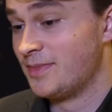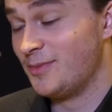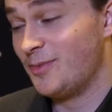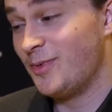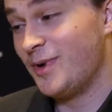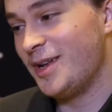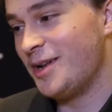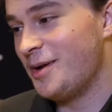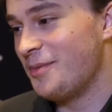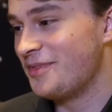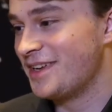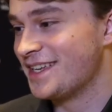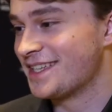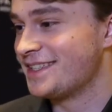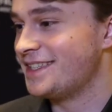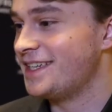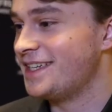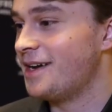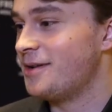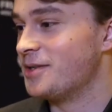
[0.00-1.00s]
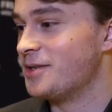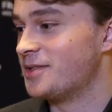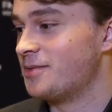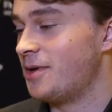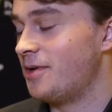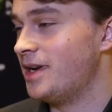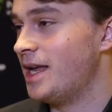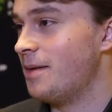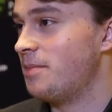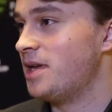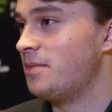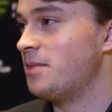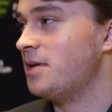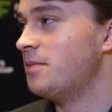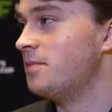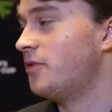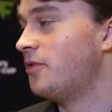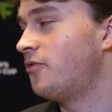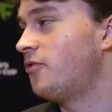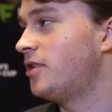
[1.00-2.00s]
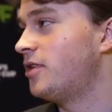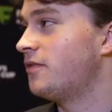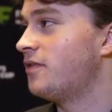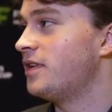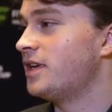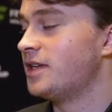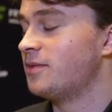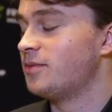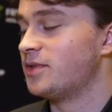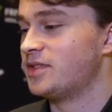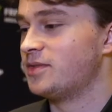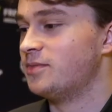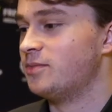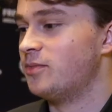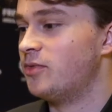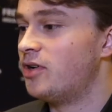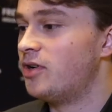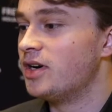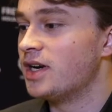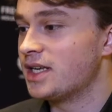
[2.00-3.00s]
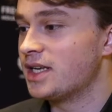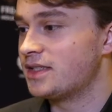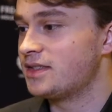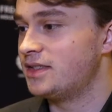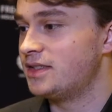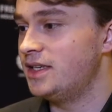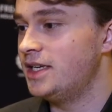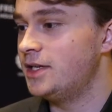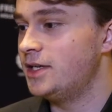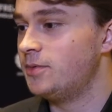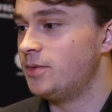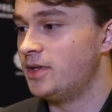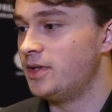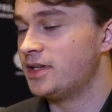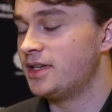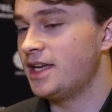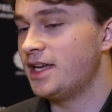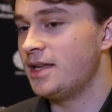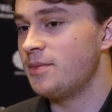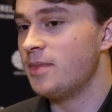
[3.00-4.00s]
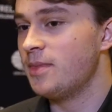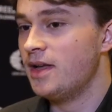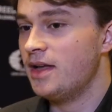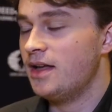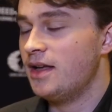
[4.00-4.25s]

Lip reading: Well, obviously, I was very happy. I mean, before, I think it was more or less an equal game.